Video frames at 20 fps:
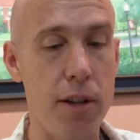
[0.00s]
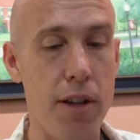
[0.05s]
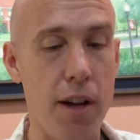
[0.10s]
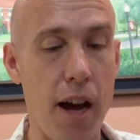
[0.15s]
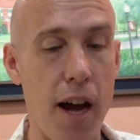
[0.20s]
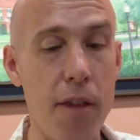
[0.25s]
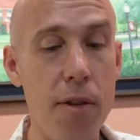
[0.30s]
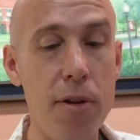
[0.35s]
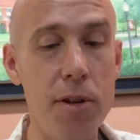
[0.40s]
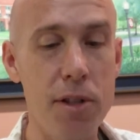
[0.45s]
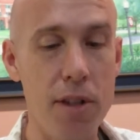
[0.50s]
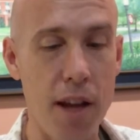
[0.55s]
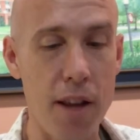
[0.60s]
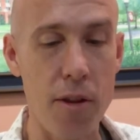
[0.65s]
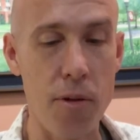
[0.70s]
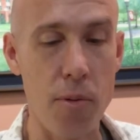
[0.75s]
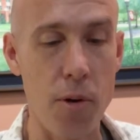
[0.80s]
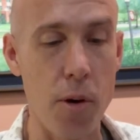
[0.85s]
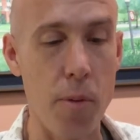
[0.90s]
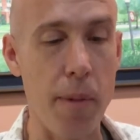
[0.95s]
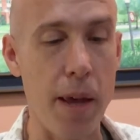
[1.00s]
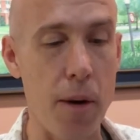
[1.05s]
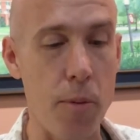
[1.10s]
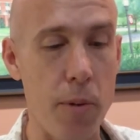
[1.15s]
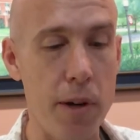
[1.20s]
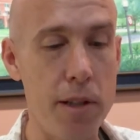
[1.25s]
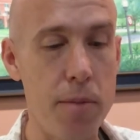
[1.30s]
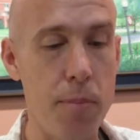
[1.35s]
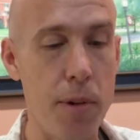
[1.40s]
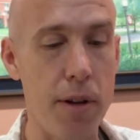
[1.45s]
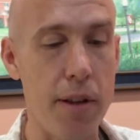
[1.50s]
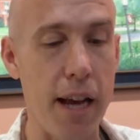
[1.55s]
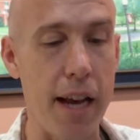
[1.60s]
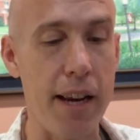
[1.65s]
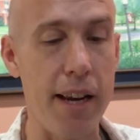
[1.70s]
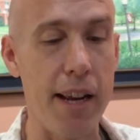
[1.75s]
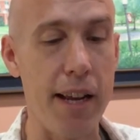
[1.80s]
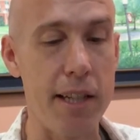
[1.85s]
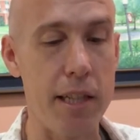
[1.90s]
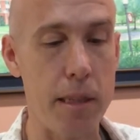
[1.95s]
on the other side of the room and whispered that
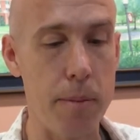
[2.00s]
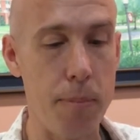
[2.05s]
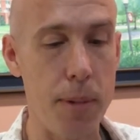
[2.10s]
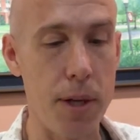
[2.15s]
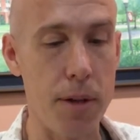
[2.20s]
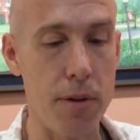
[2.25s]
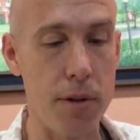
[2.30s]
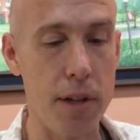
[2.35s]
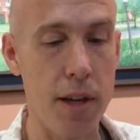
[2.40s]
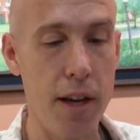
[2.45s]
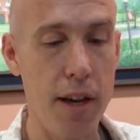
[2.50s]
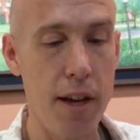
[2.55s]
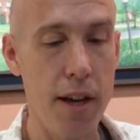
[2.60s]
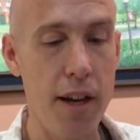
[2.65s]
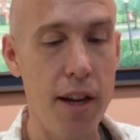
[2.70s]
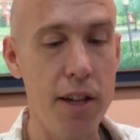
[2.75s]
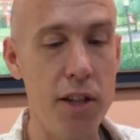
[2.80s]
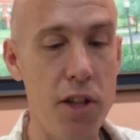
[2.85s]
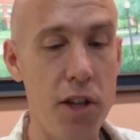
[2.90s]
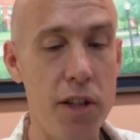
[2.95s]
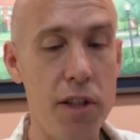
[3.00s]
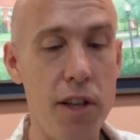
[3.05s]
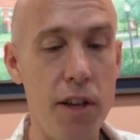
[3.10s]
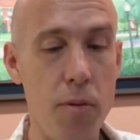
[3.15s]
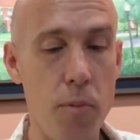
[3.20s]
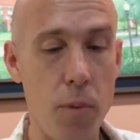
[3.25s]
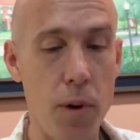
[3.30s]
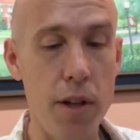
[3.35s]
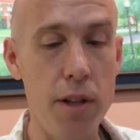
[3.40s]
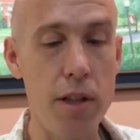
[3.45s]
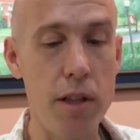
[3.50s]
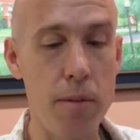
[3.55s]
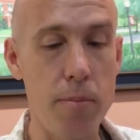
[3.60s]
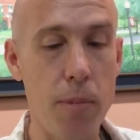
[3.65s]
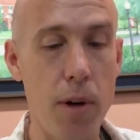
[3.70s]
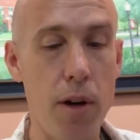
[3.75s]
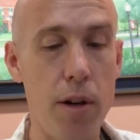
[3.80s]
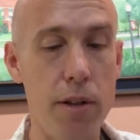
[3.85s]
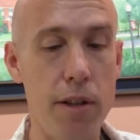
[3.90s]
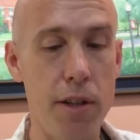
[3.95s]
it had spilled, just in one
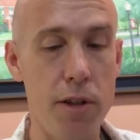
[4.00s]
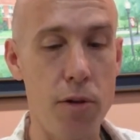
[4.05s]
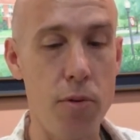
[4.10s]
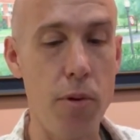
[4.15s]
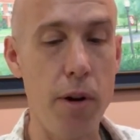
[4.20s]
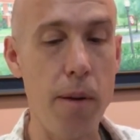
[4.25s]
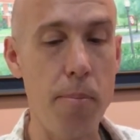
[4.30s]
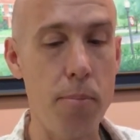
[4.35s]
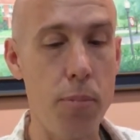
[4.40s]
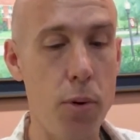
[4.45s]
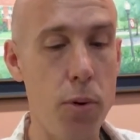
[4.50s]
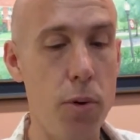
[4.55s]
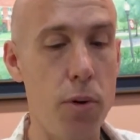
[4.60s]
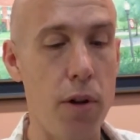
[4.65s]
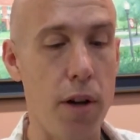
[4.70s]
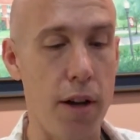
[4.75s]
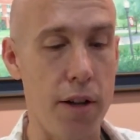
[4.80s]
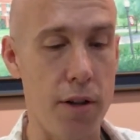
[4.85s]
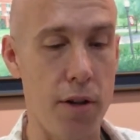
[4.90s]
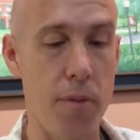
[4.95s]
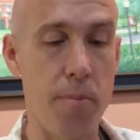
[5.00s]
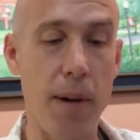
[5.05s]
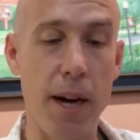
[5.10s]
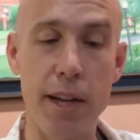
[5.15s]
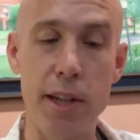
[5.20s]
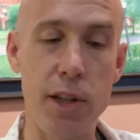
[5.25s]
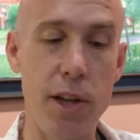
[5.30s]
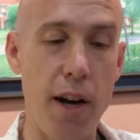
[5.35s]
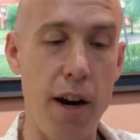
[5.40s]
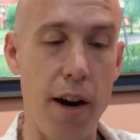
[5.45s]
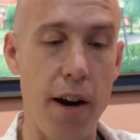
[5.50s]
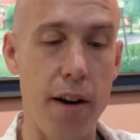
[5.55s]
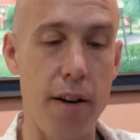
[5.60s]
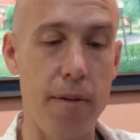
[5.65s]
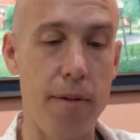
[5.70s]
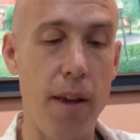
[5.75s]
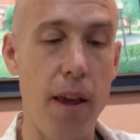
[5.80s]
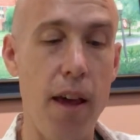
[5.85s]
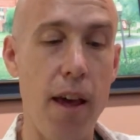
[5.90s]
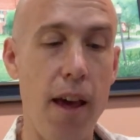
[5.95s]
small, discreet pool under my chair,
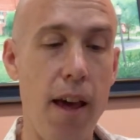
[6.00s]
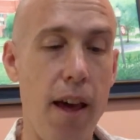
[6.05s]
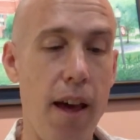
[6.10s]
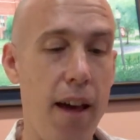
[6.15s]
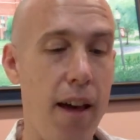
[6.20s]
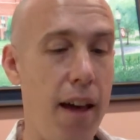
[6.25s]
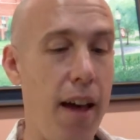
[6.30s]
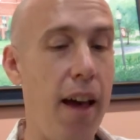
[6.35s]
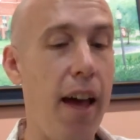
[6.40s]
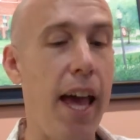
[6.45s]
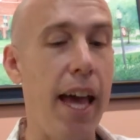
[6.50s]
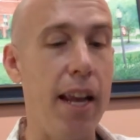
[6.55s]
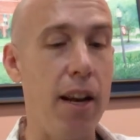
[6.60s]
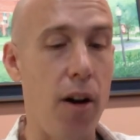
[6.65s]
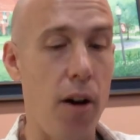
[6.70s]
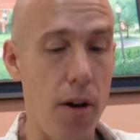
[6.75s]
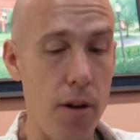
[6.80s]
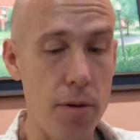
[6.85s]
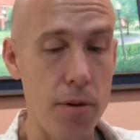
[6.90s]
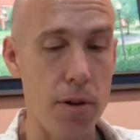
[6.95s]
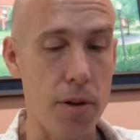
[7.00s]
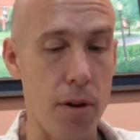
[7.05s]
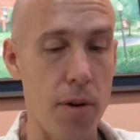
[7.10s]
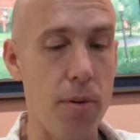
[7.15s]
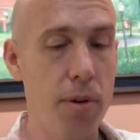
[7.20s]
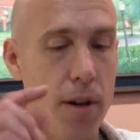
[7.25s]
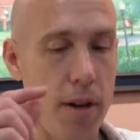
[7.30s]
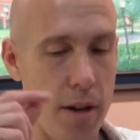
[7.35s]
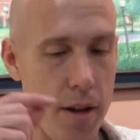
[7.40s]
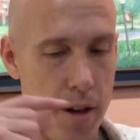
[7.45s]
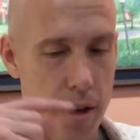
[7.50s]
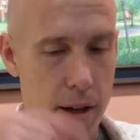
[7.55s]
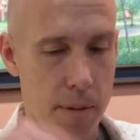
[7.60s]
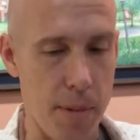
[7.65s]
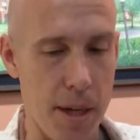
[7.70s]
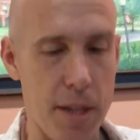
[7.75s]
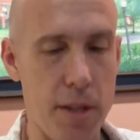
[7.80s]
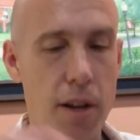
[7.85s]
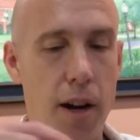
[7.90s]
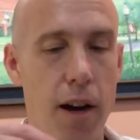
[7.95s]
and also on
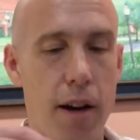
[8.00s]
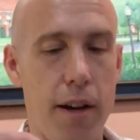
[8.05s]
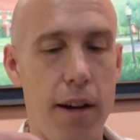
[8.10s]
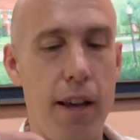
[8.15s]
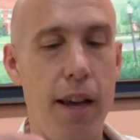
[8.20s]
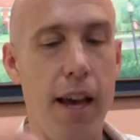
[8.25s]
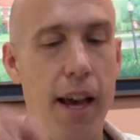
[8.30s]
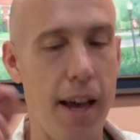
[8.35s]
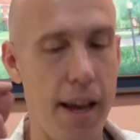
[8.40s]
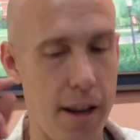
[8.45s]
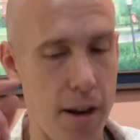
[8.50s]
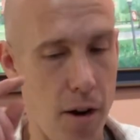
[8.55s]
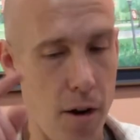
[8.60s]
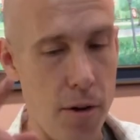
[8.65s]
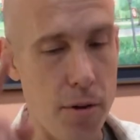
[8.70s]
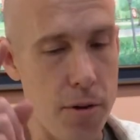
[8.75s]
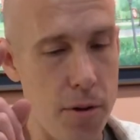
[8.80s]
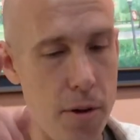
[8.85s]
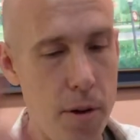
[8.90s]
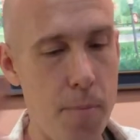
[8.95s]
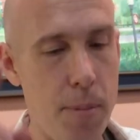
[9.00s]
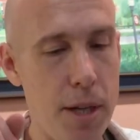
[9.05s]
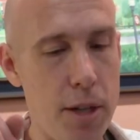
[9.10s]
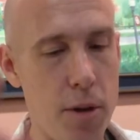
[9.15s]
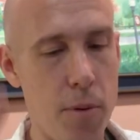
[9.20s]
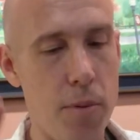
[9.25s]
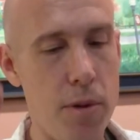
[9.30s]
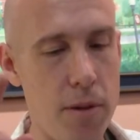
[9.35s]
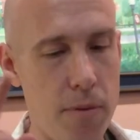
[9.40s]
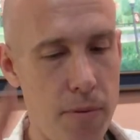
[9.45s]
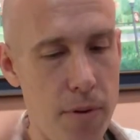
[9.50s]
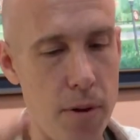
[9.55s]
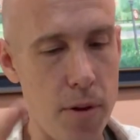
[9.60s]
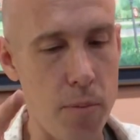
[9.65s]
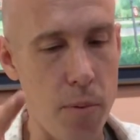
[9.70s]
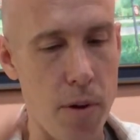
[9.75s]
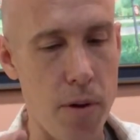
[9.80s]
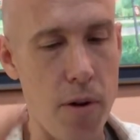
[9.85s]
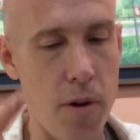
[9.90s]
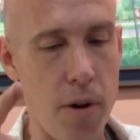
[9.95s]
my sock. And also the pitcher was
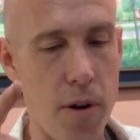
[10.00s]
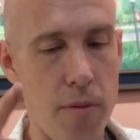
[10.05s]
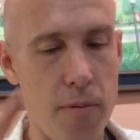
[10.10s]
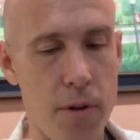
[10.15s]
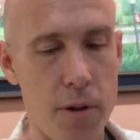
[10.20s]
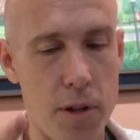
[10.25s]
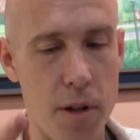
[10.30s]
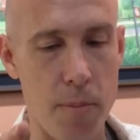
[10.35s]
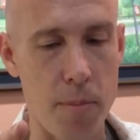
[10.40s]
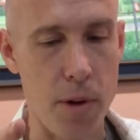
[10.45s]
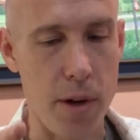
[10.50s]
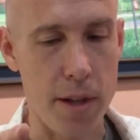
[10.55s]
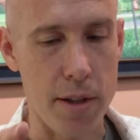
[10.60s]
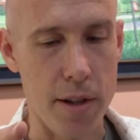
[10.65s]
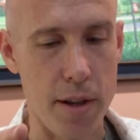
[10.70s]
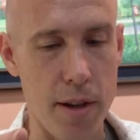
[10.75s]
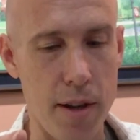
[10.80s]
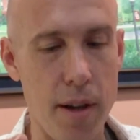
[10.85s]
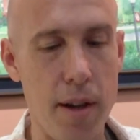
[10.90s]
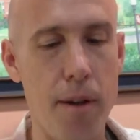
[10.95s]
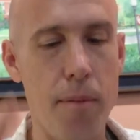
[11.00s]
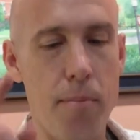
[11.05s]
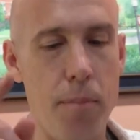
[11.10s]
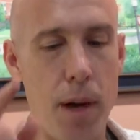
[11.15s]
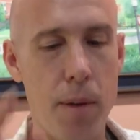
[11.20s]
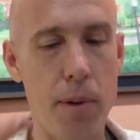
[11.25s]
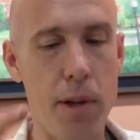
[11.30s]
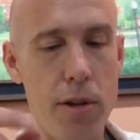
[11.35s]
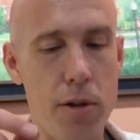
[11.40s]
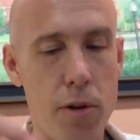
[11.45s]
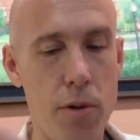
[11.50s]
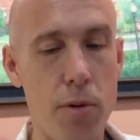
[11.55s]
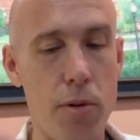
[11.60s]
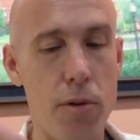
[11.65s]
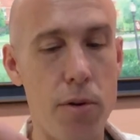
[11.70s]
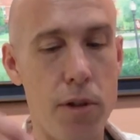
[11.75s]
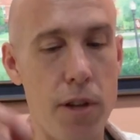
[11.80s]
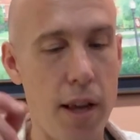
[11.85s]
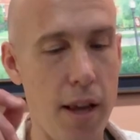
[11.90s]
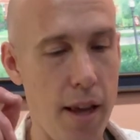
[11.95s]
filled with urine for some reason. Public
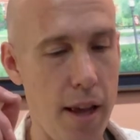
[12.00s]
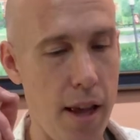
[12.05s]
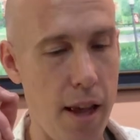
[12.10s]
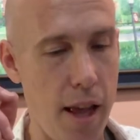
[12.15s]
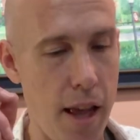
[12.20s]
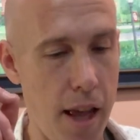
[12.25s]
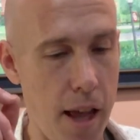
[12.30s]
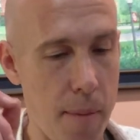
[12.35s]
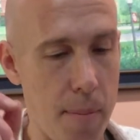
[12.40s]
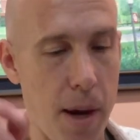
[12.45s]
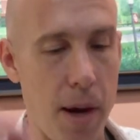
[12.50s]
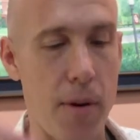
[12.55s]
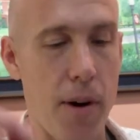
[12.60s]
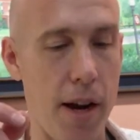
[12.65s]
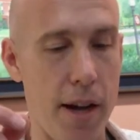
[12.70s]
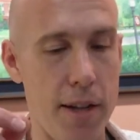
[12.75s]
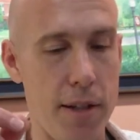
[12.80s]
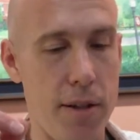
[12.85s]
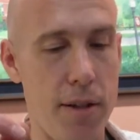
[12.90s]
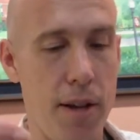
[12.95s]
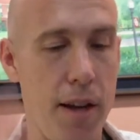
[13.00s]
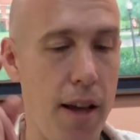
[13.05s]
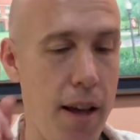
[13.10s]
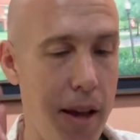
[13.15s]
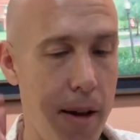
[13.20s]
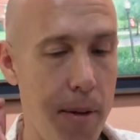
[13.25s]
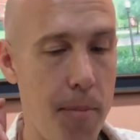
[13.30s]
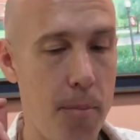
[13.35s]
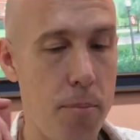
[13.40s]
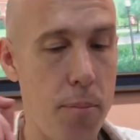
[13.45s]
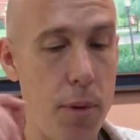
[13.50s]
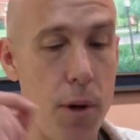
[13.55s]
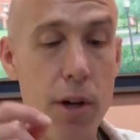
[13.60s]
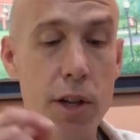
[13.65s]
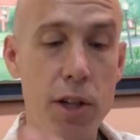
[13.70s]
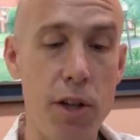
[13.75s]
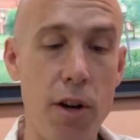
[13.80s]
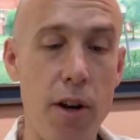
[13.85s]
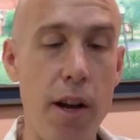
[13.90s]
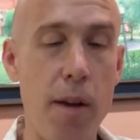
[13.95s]
schools, am I right? Pretty
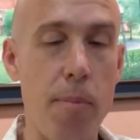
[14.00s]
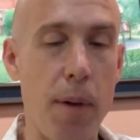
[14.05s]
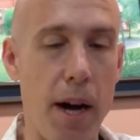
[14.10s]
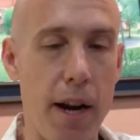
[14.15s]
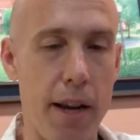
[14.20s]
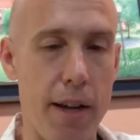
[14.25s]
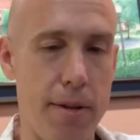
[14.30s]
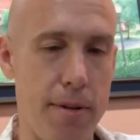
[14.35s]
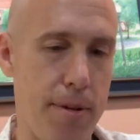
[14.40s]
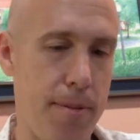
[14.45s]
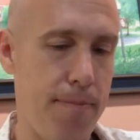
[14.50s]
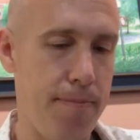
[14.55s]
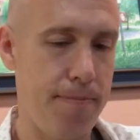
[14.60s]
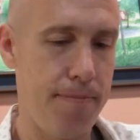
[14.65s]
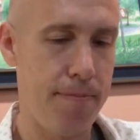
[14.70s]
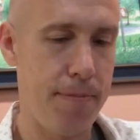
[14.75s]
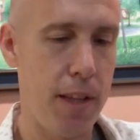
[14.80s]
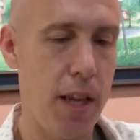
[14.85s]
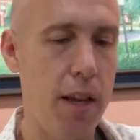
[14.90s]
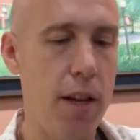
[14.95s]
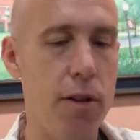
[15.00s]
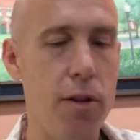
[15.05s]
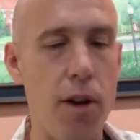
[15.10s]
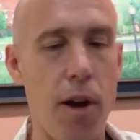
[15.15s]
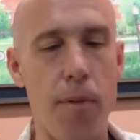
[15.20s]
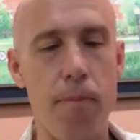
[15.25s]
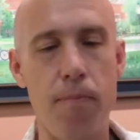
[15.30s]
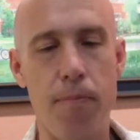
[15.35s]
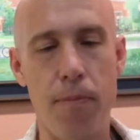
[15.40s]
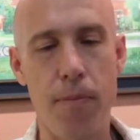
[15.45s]
sure he bought it. So